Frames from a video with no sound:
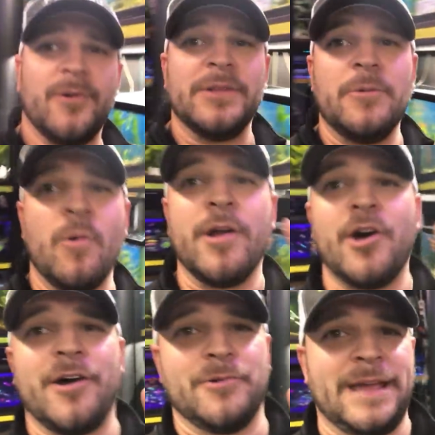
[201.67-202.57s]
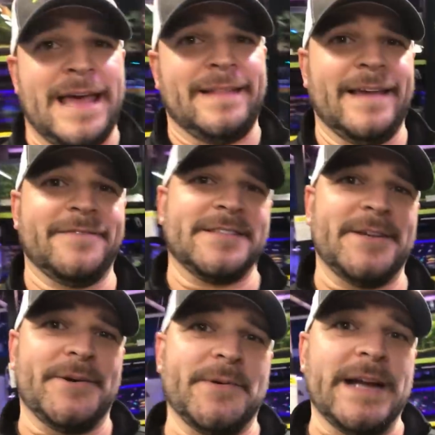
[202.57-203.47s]
Only one AutoCat left,
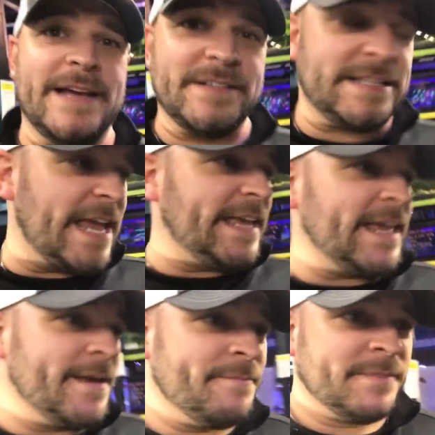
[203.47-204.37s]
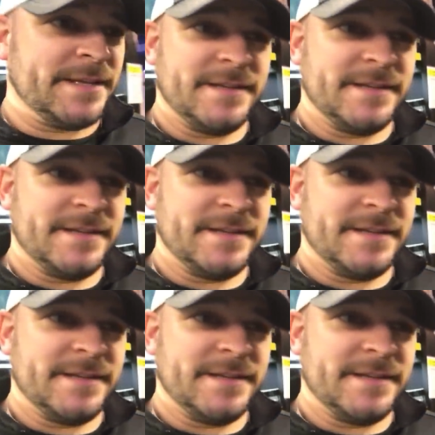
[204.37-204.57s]
so we're gonna have to take him.